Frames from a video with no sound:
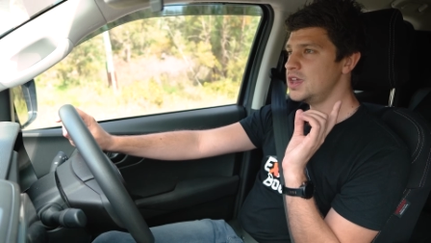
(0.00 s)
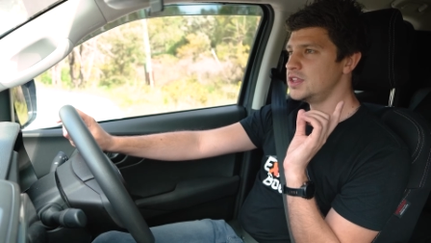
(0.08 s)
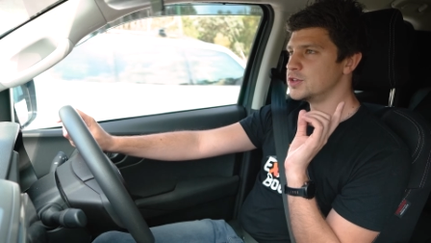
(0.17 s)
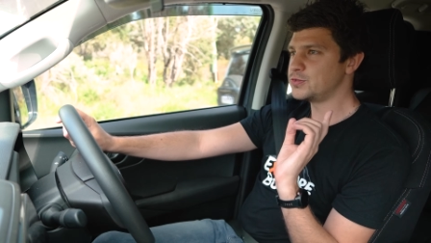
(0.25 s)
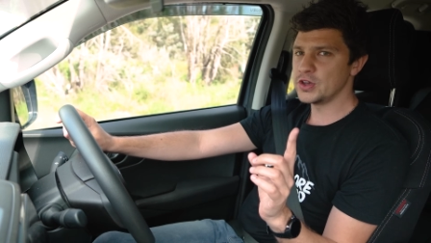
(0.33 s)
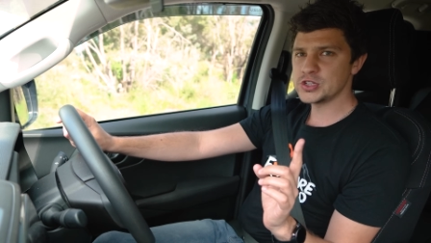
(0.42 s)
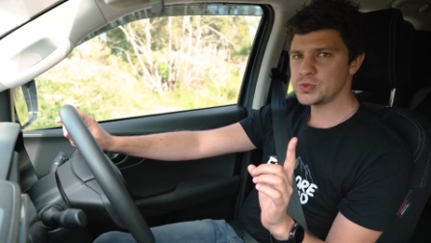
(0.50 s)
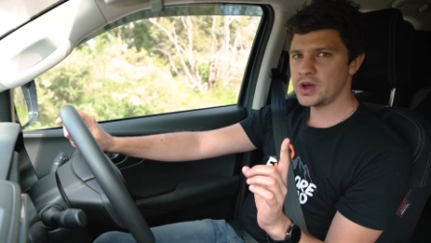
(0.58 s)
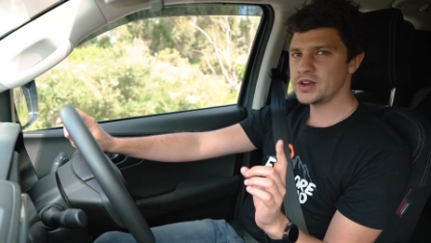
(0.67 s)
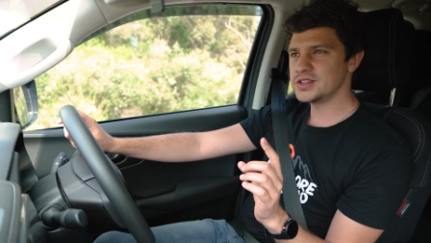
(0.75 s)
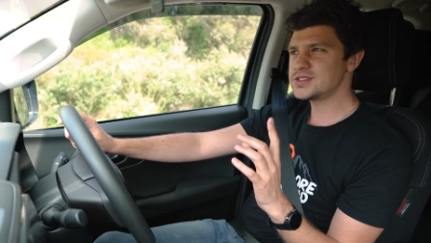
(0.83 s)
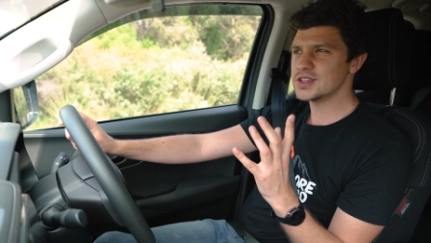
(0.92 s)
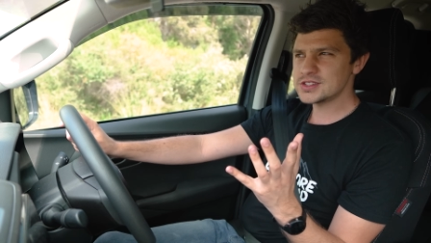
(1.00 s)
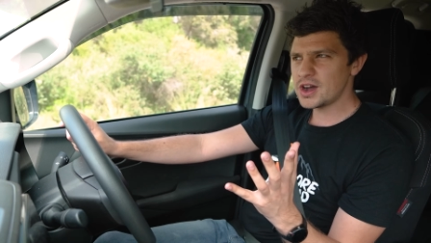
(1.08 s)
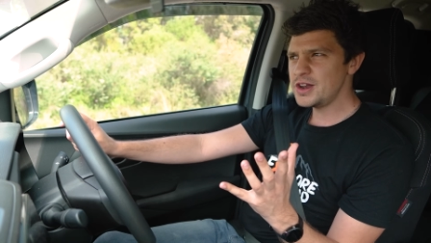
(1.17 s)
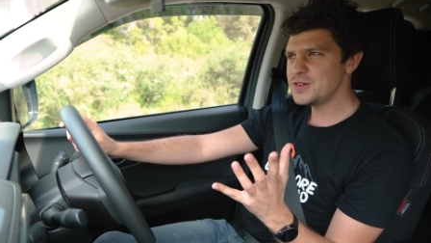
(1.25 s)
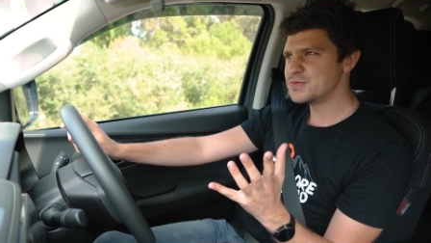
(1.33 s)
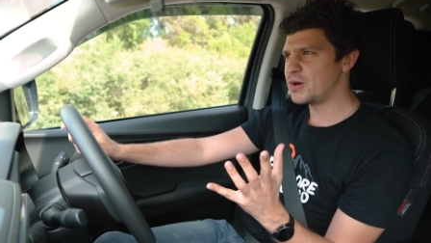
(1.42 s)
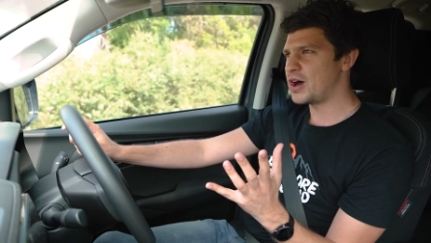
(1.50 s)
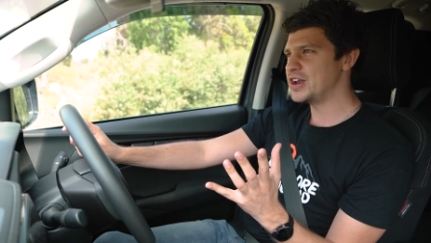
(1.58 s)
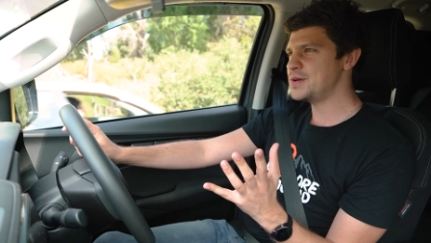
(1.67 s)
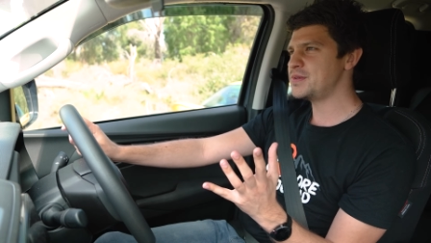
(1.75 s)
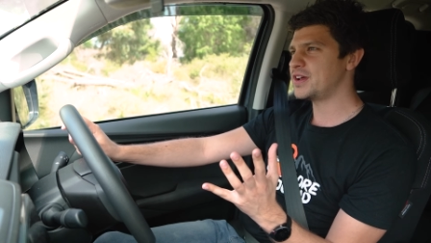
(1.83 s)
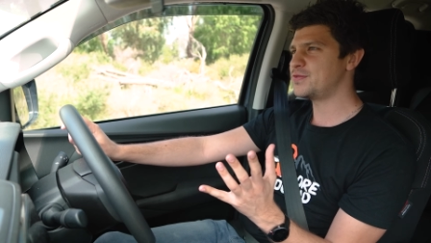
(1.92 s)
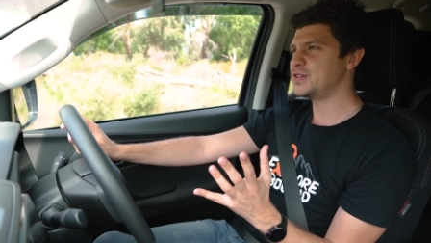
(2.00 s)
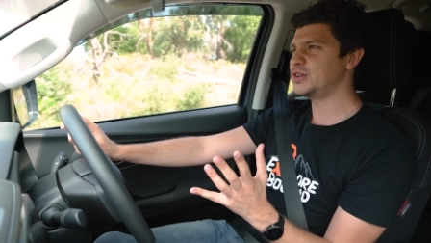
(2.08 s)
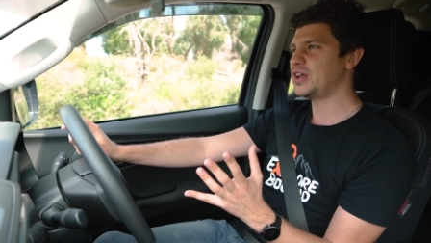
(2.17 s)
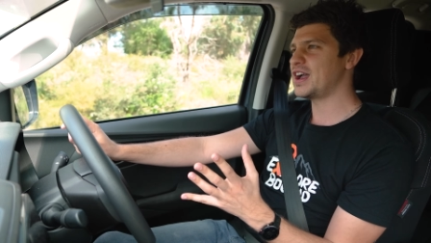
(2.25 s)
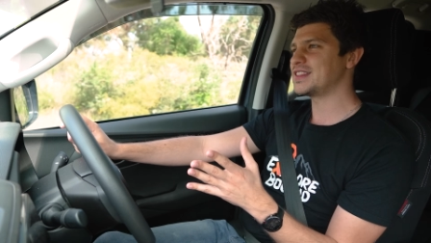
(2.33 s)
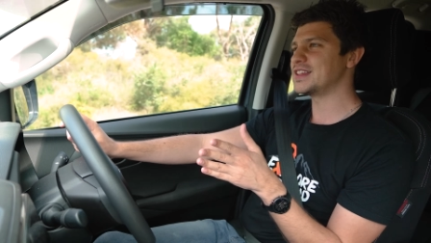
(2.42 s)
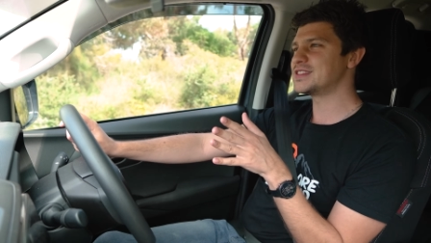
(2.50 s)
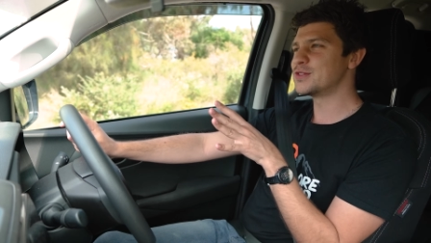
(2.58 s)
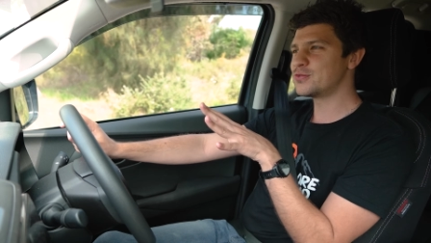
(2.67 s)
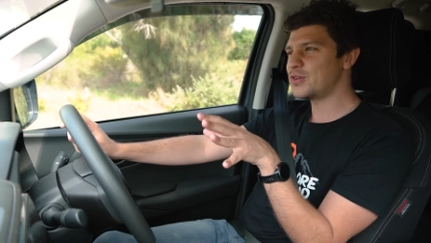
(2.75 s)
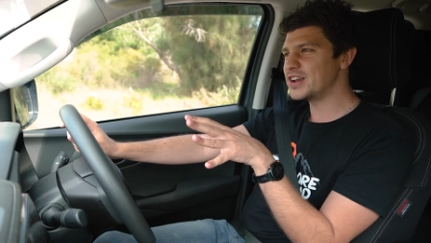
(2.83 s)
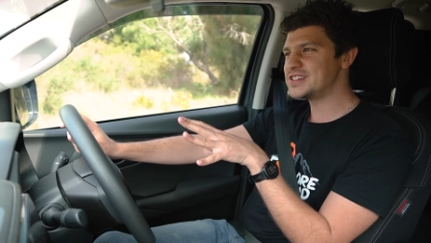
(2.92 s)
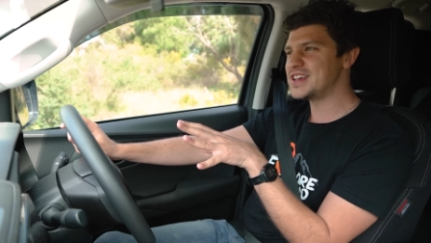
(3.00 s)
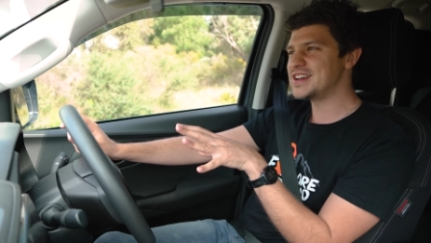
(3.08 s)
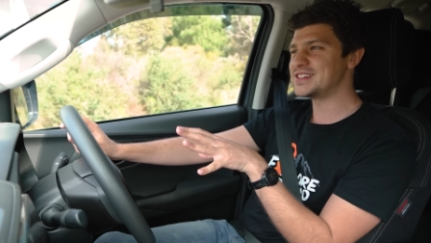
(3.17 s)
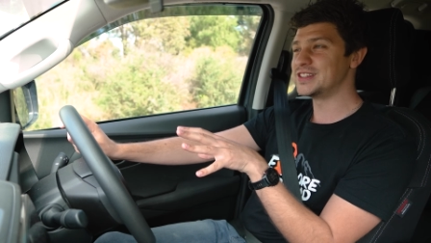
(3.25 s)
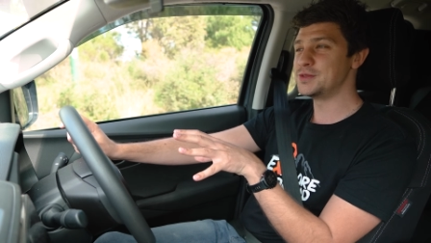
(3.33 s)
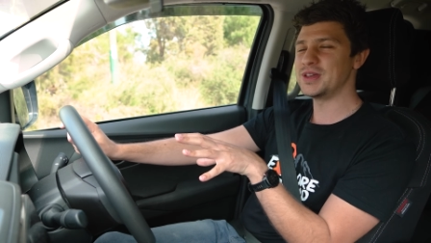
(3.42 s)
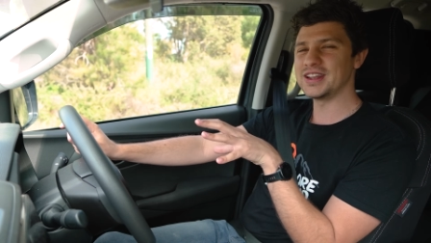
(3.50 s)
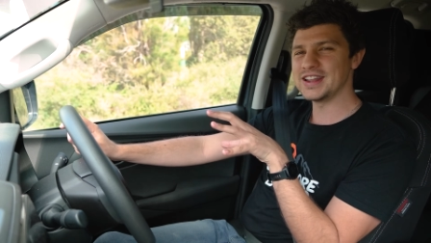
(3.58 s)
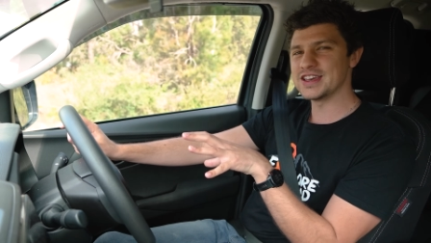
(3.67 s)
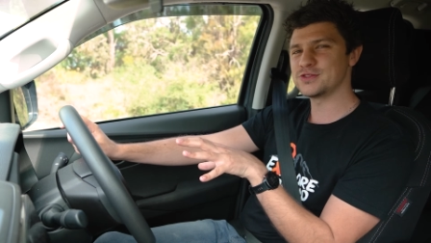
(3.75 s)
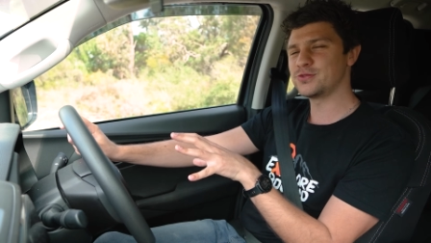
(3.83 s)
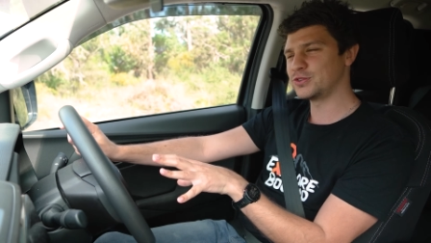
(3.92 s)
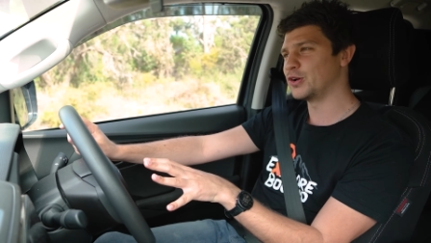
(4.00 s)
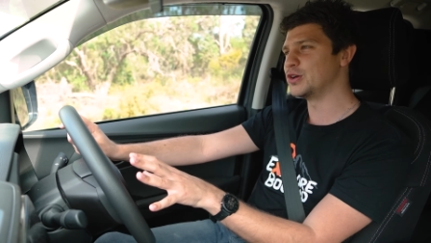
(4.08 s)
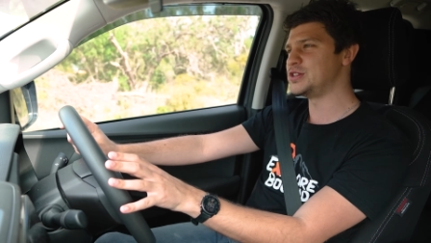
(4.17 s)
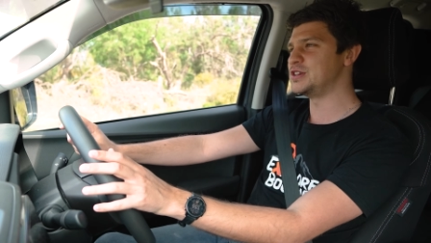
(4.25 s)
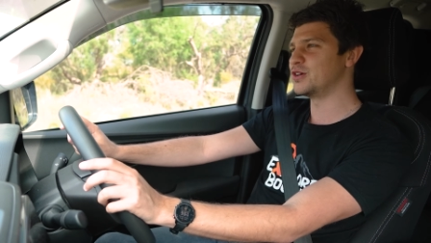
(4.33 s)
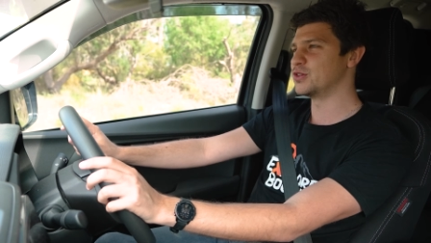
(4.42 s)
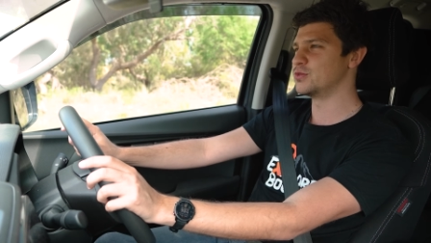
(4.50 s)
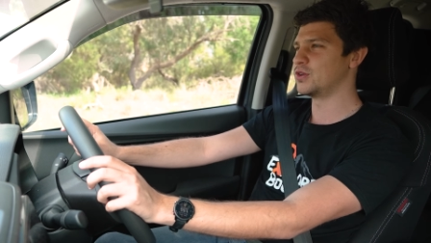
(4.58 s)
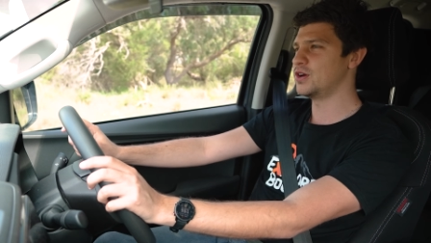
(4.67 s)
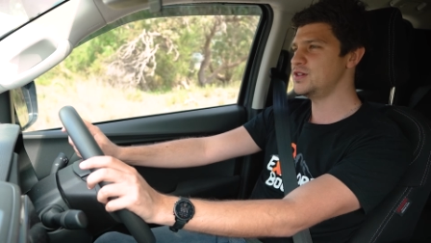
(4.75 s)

The first one, it's kind of minor, but I feel like the front end is a little bit less floaty on the road,